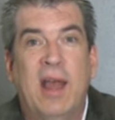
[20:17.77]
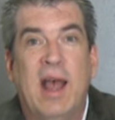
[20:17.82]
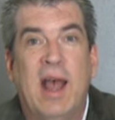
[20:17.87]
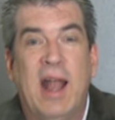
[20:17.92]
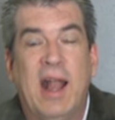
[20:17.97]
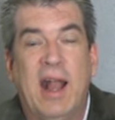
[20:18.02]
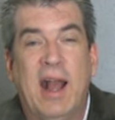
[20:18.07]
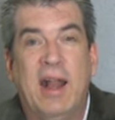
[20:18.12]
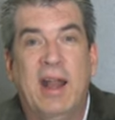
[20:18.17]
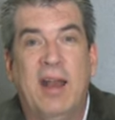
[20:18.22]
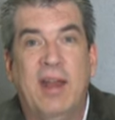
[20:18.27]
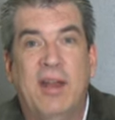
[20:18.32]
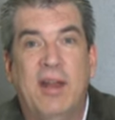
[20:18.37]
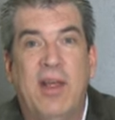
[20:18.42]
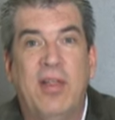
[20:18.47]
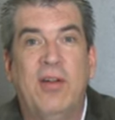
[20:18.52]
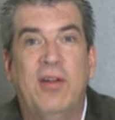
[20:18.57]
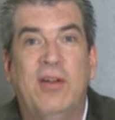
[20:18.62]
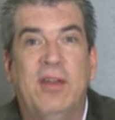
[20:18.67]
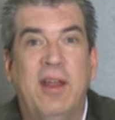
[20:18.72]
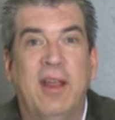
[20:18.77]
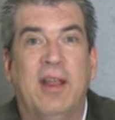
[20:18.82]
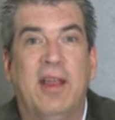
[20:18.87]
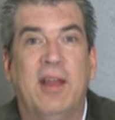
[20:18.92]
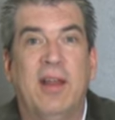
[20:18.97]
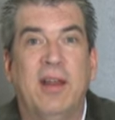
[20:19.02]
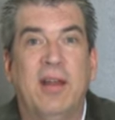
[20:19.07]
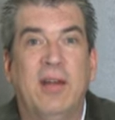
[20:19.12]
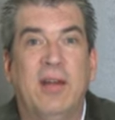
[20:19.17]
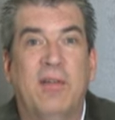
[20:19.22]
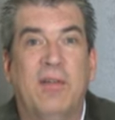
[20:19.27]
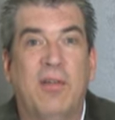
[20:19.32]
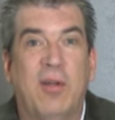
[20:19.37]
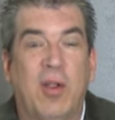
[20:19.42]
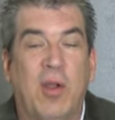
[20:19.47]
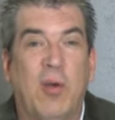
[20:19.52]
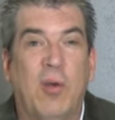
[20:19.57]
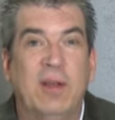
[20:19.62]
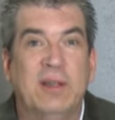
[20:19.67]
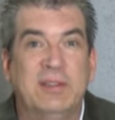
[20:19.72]
I got another ticket for
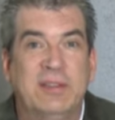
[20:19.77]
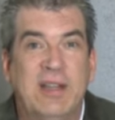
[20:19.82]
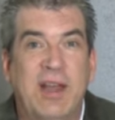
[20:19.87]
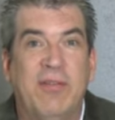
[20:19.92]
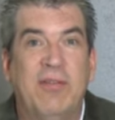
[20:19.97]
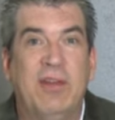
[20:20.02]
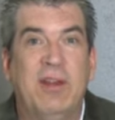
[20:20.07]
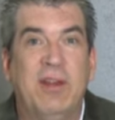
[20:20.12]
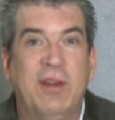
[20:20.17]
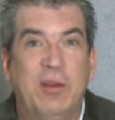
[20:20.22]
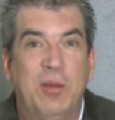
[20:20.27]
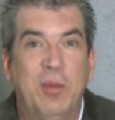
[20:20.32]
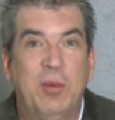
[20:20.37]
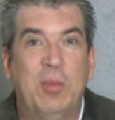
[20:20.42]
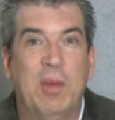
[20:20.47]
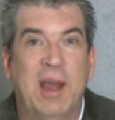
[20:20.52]
going 72